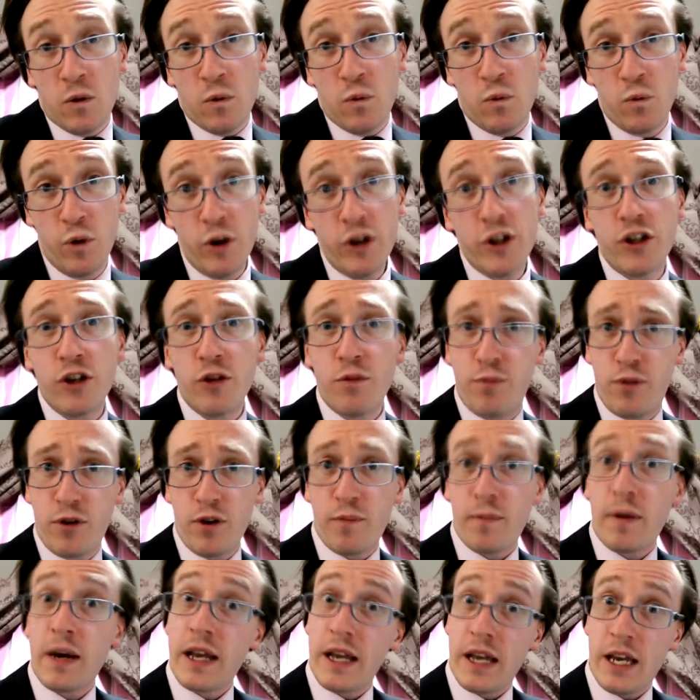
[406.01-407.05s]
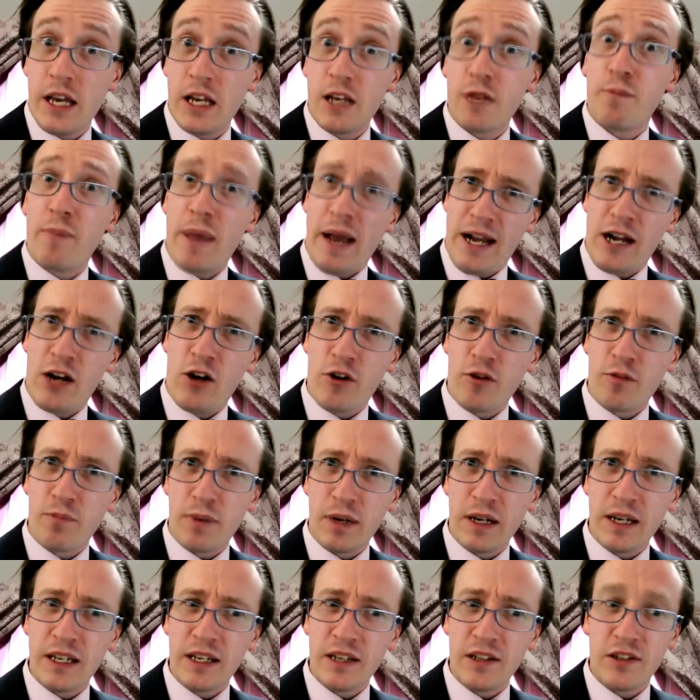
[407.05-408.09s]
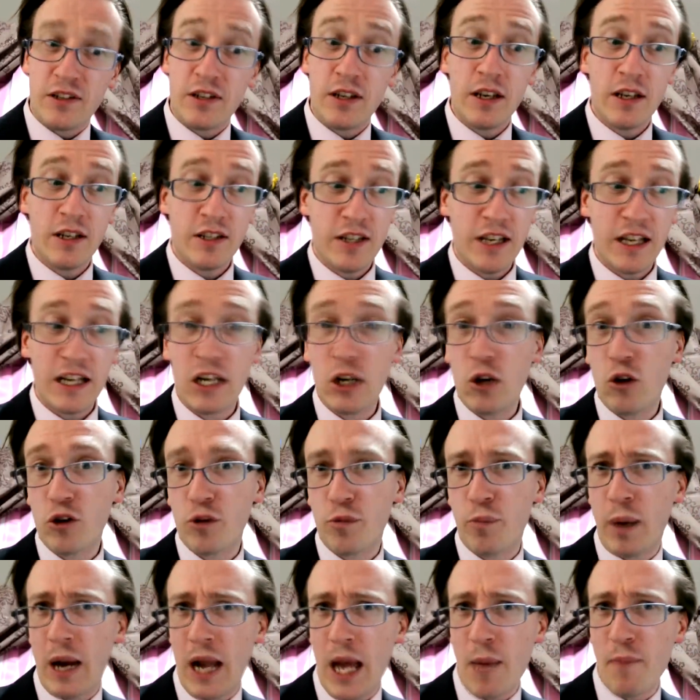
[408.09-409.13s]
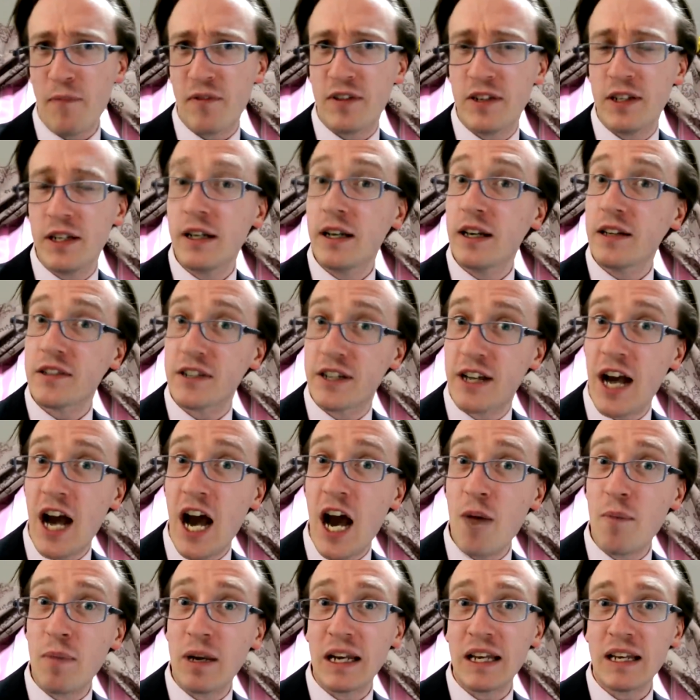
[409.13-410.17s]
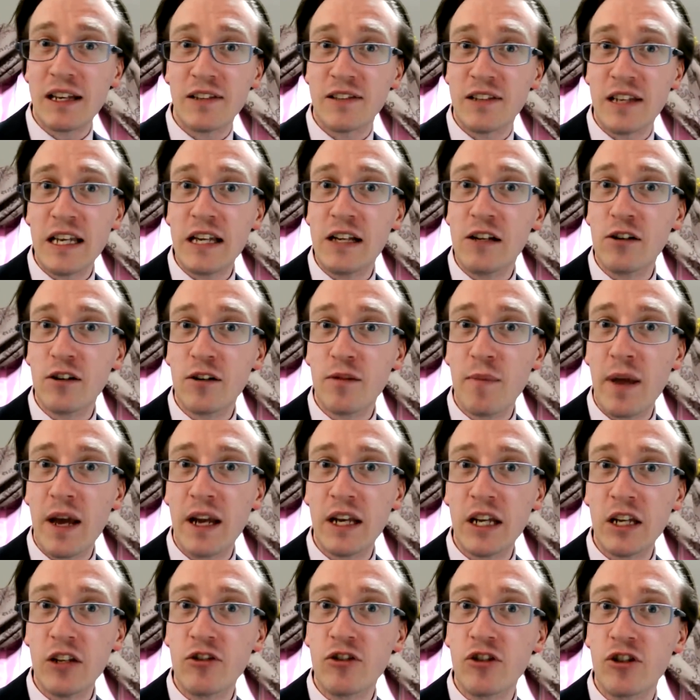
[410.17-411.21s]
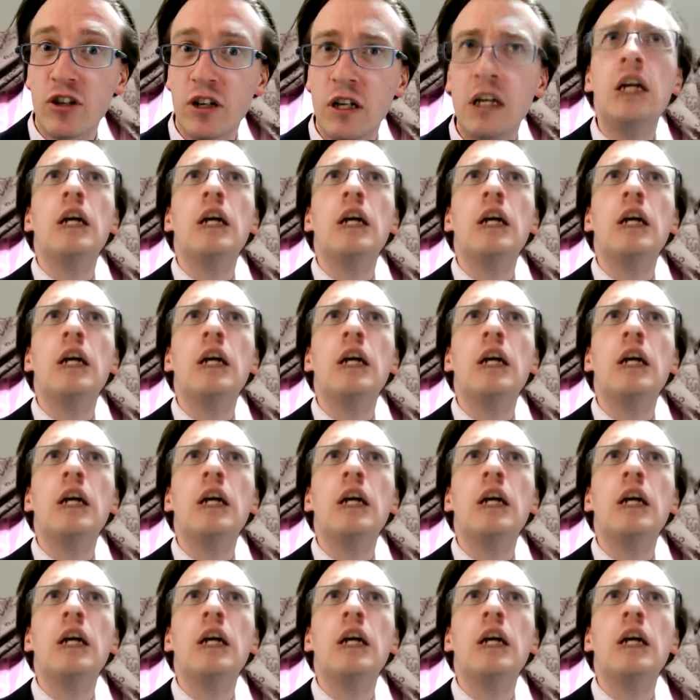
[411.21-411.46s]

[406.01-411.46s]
"Would you put my head back on, please?" said Lord Plamft, as calmly as he could manage.